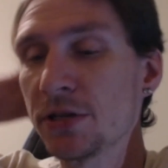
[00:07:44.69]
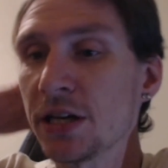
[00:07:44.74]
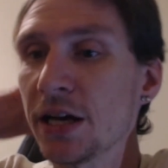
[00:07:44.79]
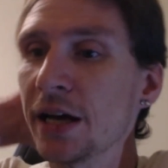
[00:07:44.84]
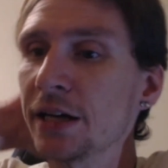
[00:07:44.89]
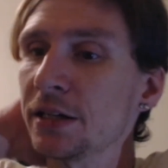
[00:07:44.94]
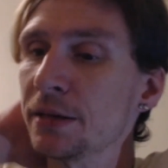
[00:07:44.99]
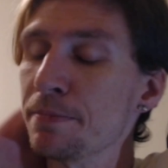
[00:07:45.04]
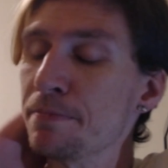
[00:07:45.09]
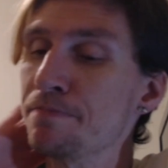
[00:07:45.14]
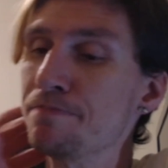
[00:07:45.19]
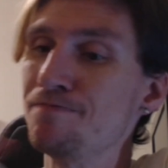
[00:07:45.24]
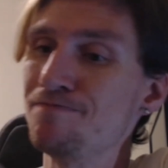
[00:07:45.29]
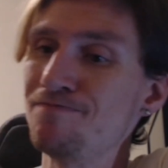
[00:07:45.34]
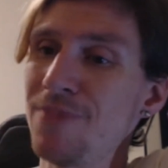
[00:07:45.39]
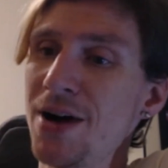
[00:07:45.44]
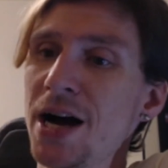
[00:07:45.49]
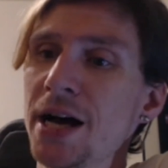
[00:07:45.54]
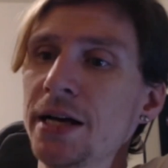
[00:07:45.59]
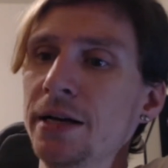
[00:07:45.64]
You had to
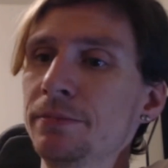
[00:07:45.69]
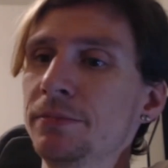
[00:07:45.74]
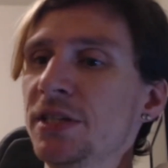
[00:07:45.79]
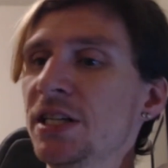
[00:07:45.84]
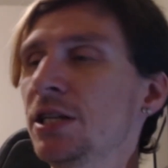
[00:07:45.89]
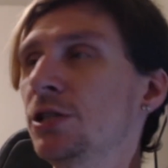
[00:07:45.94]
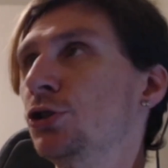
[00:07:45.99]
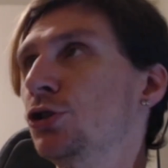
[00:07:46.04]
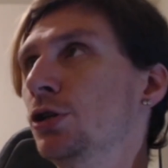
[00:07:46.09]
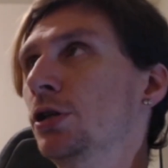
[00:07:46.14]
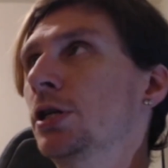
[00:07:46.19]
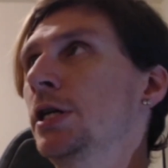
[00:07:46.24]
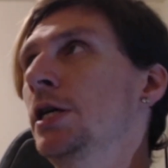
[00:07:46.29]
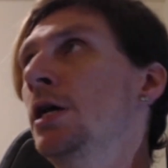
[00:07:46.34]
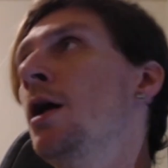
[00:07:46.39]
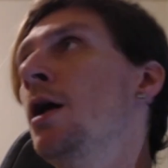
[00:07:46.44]
buy them digitally.